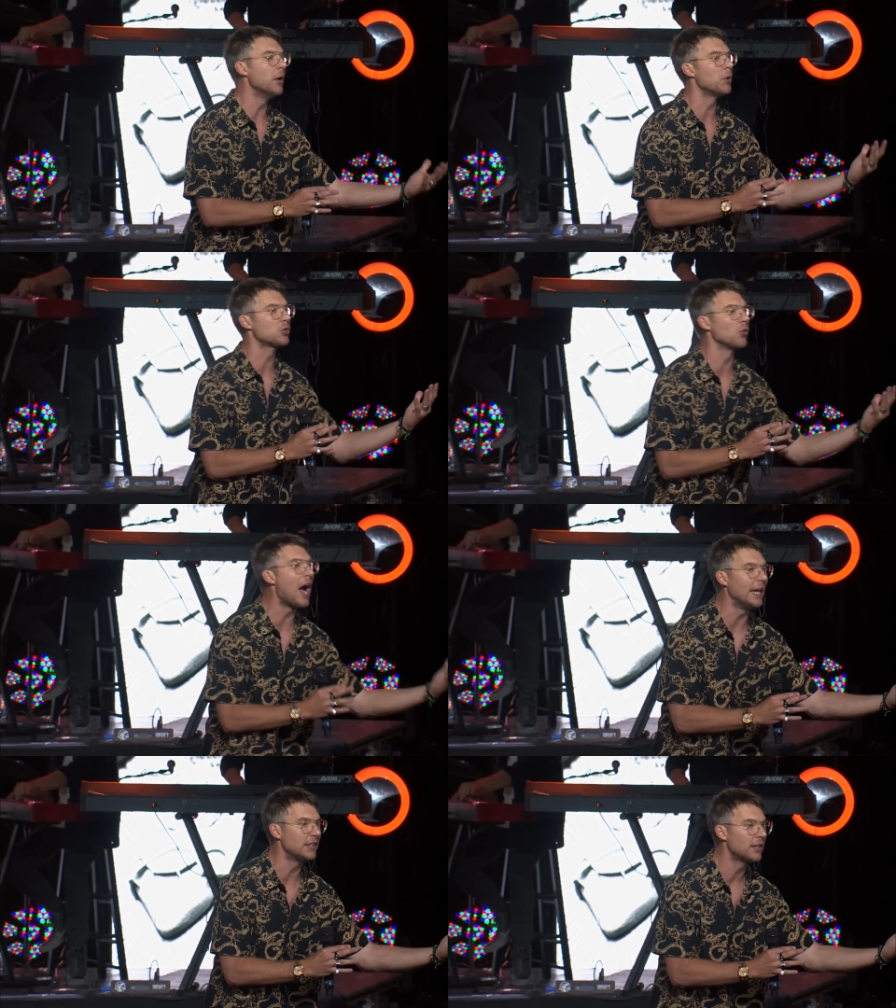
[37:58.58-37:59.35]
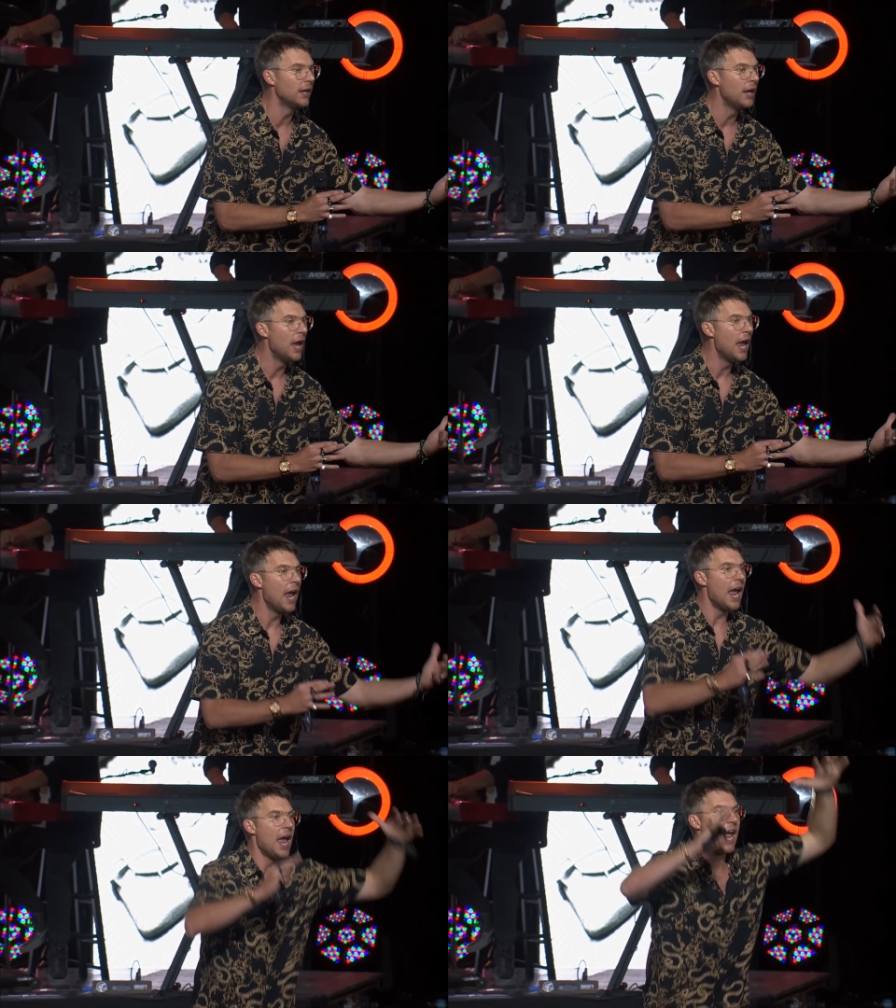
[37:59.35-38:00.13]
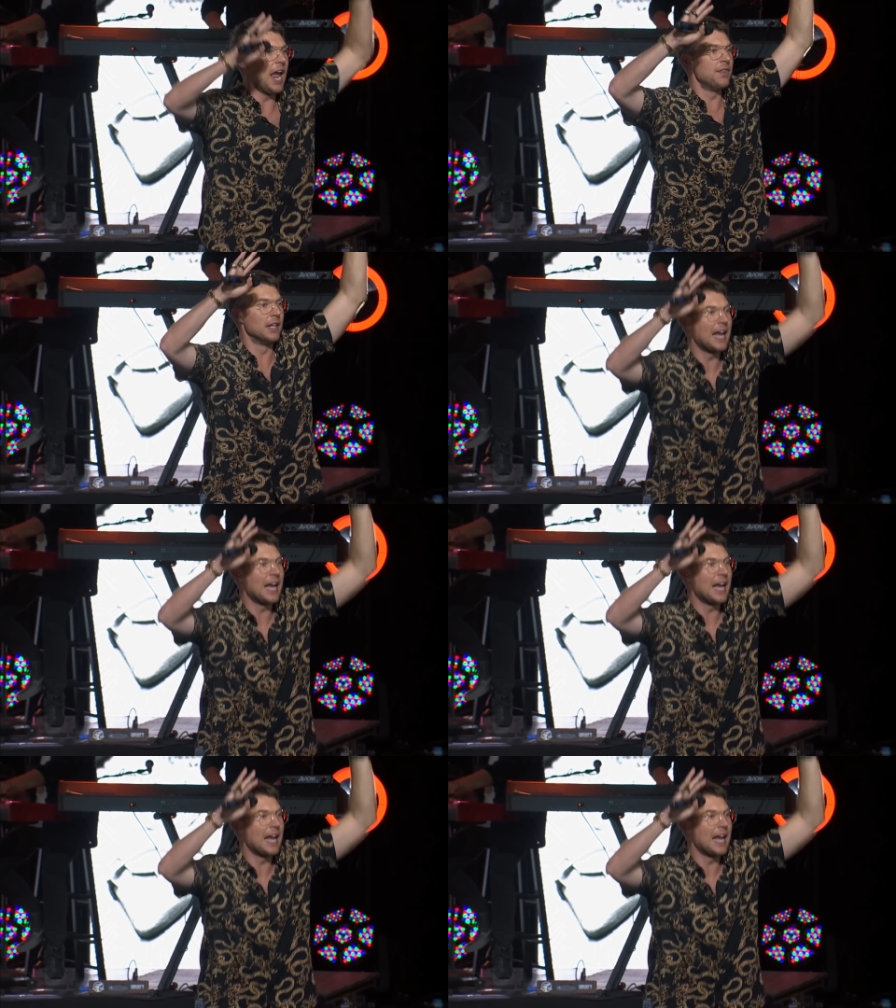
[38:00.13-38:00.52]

It was right and the